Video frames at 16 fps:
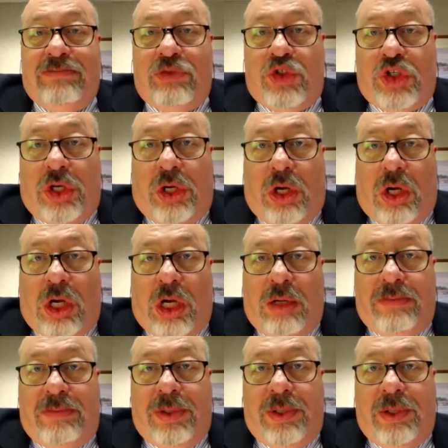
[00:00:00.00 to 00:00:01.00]

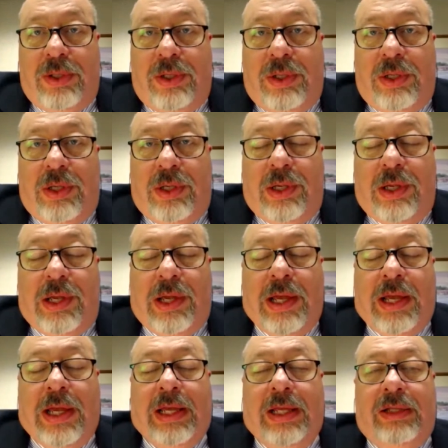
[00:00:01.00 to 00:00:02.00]
job
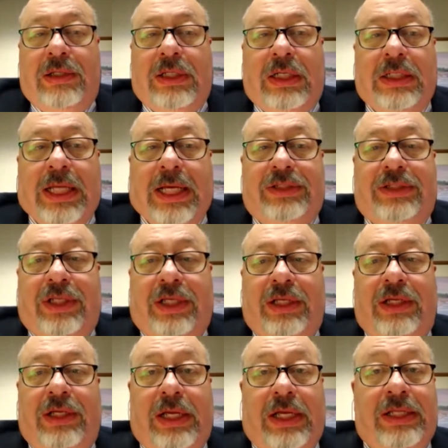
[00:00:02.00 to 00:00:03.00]
and collecting.
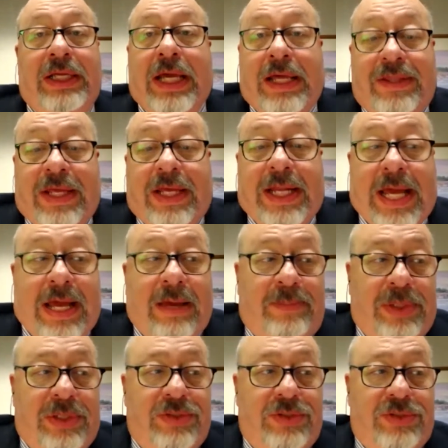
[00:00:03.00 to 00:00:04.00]
And yeah, that
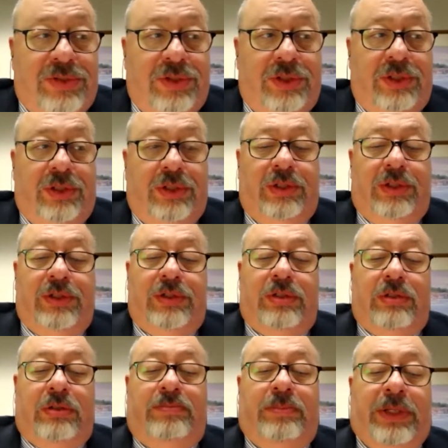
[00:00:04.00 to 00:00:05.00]
happens.
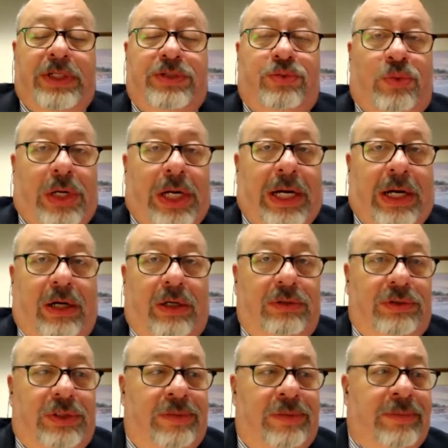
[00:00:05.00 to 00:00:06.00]
but it's rare.
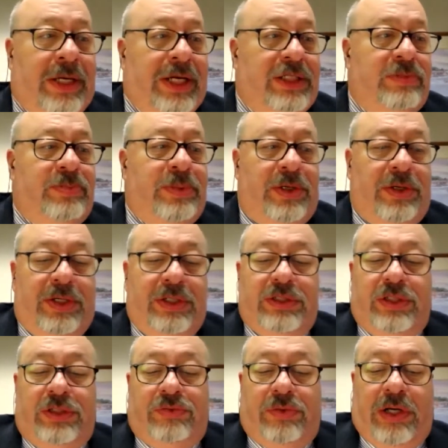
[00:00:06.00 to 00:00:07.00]
In my experience,
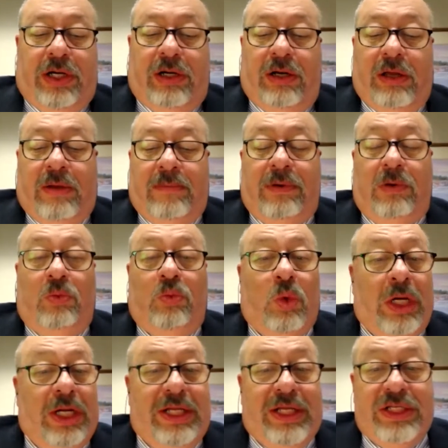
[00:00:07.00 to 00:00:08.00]
it's rare. But
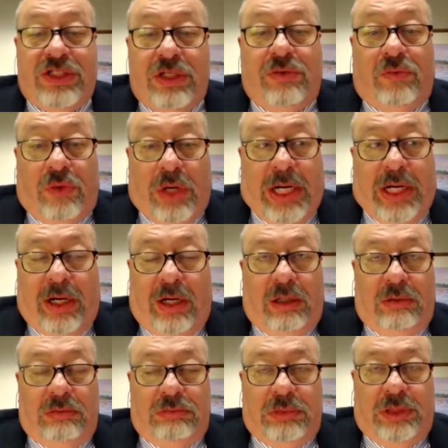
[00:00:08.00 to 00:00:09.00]
what isn't rare,
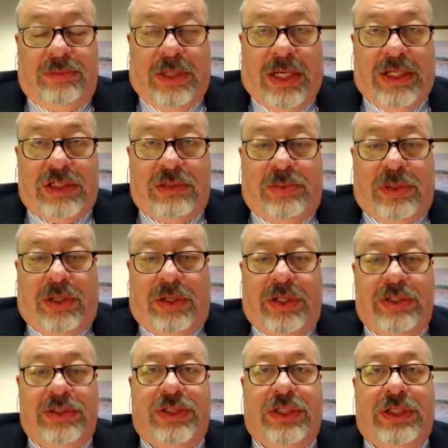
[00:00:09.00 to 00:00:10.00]
in my
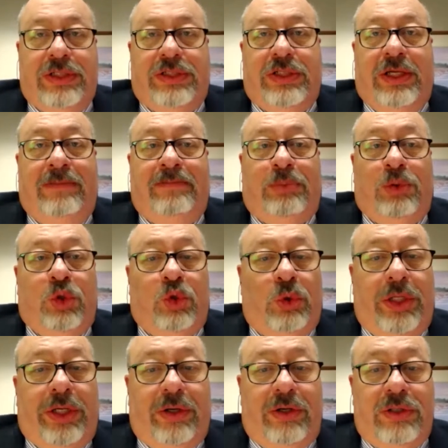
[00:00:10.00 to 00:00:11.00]
experience, is
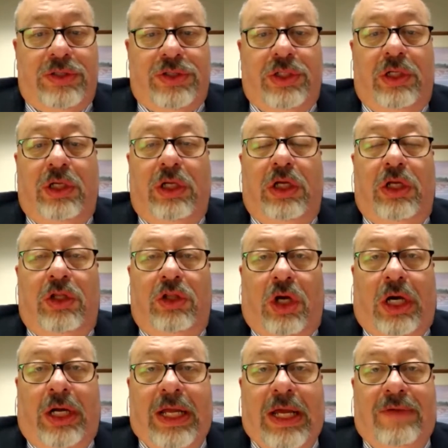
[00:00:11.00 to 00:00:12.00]
employers
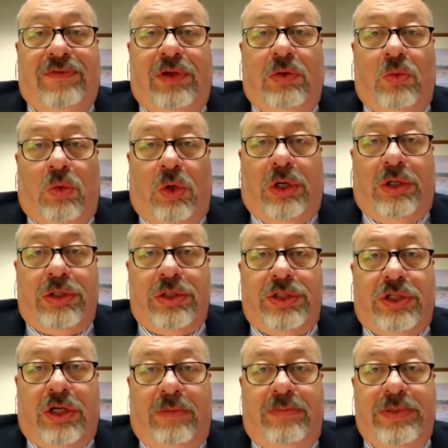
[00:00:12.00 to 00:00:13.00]
not having workers'
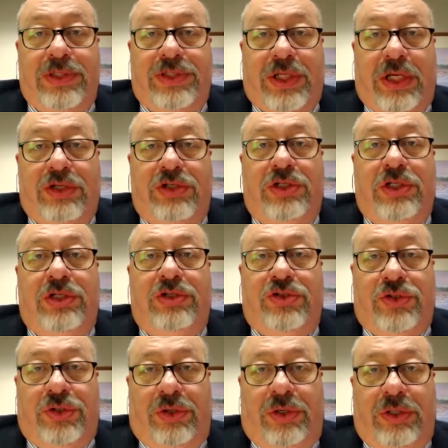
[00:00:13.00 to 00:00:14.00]
compensation
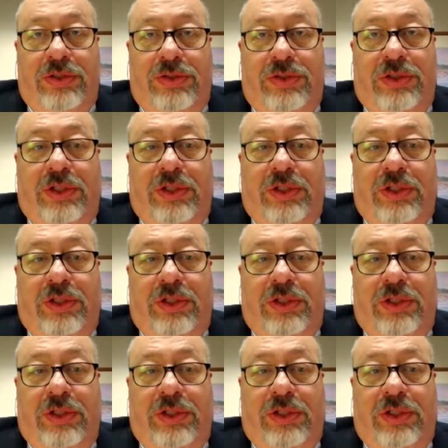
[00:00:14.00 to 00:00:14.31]
insurance.